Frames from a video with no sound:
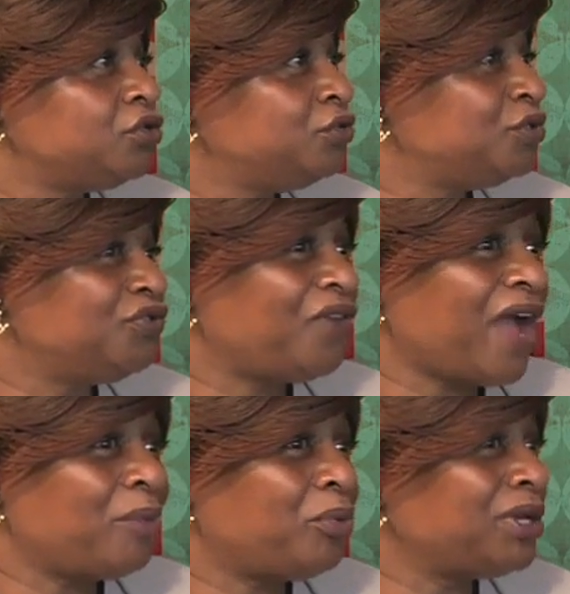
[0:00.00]
it was
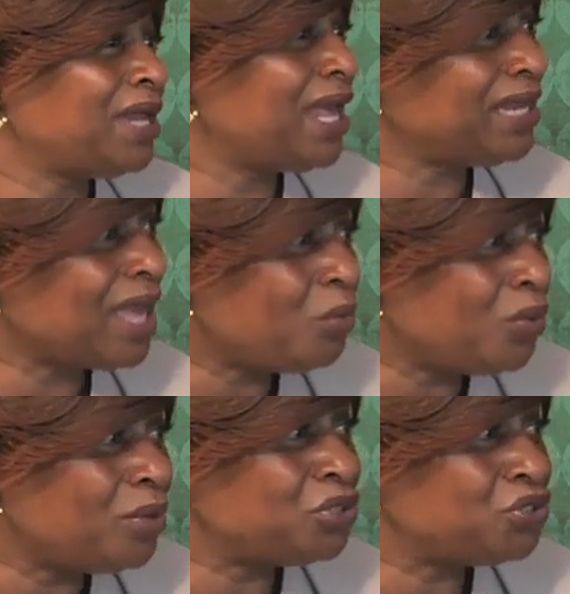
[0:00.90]
vibrant, had not
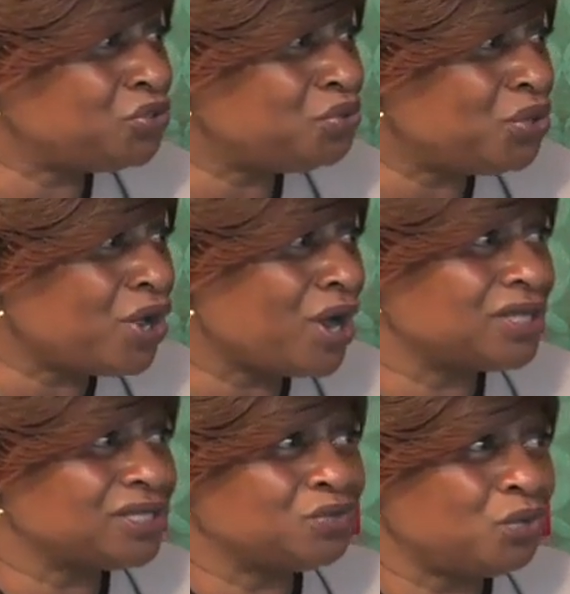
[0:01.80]
one but two
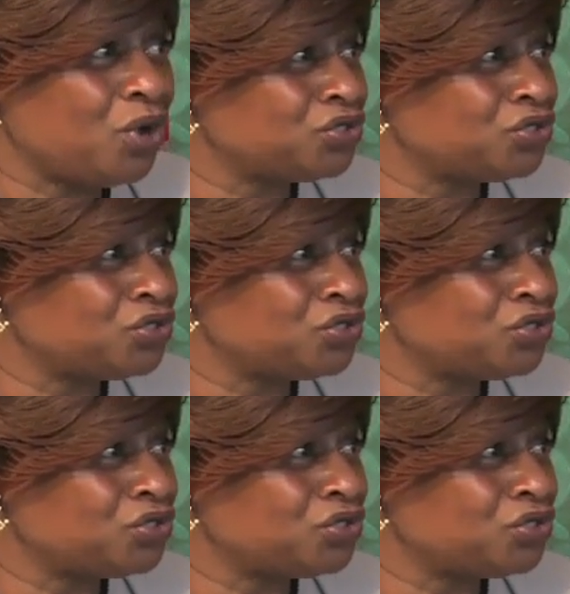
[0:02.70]
gardens, walked